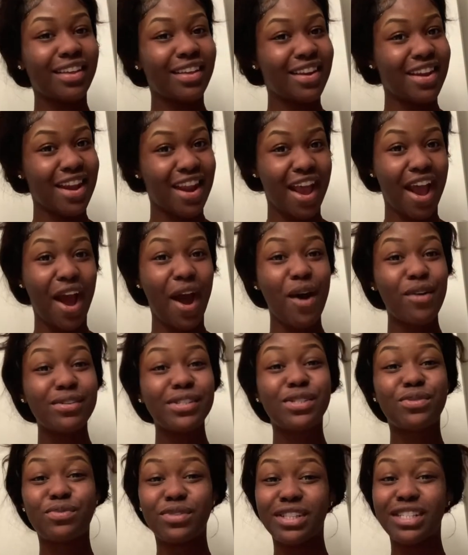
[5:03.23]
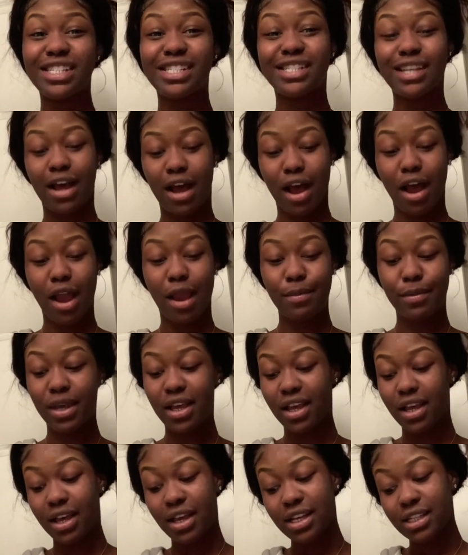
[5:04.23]
Now it's really time
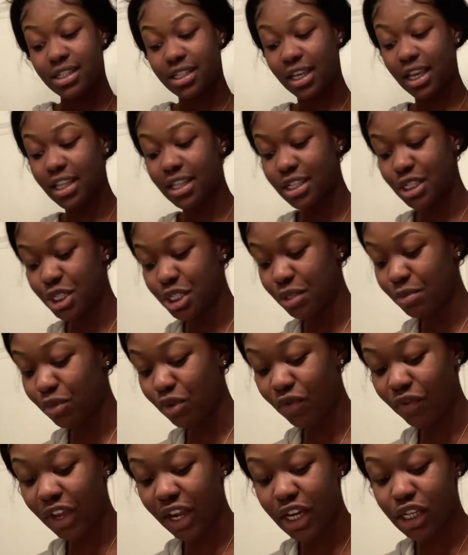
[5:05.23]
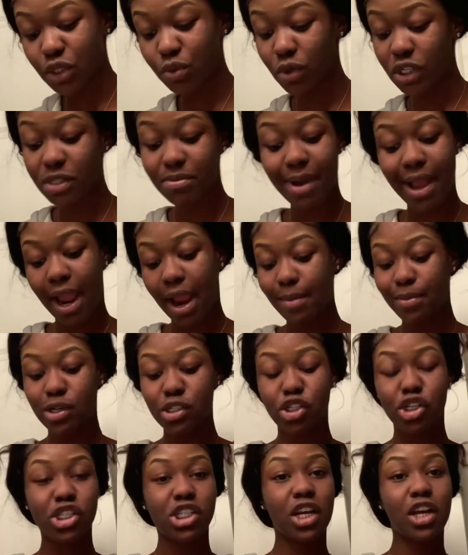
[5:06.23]
to get this shit moving, because once my
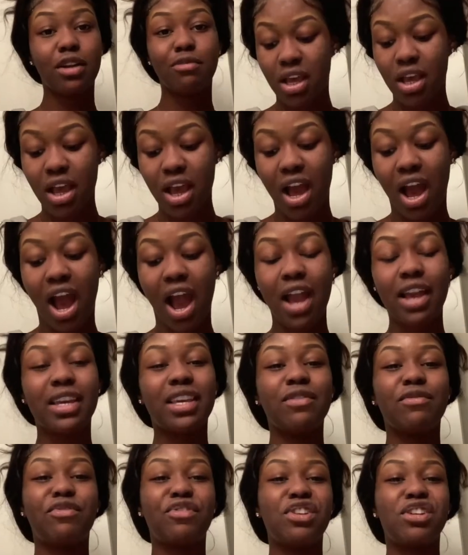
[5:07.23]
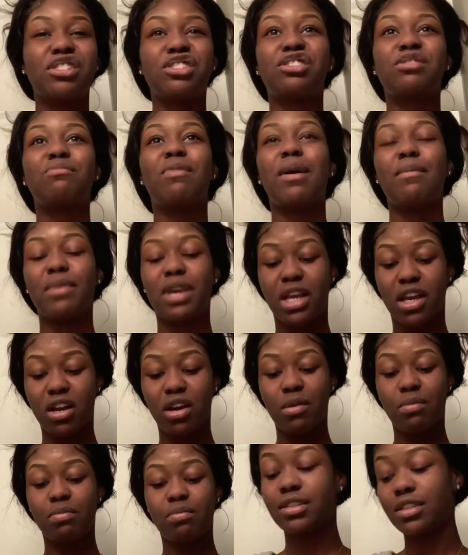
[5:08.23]
eyebrows are done, I can finish my
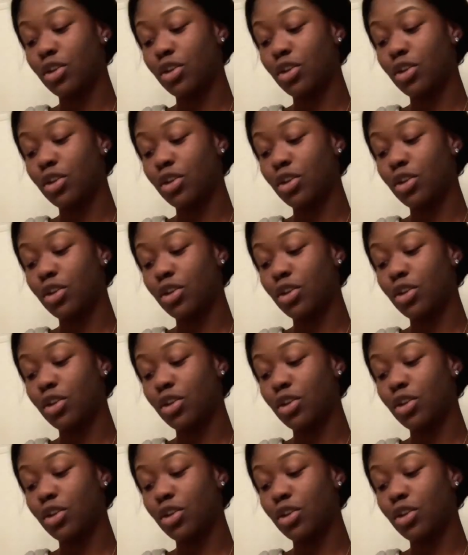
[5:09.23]
makeup.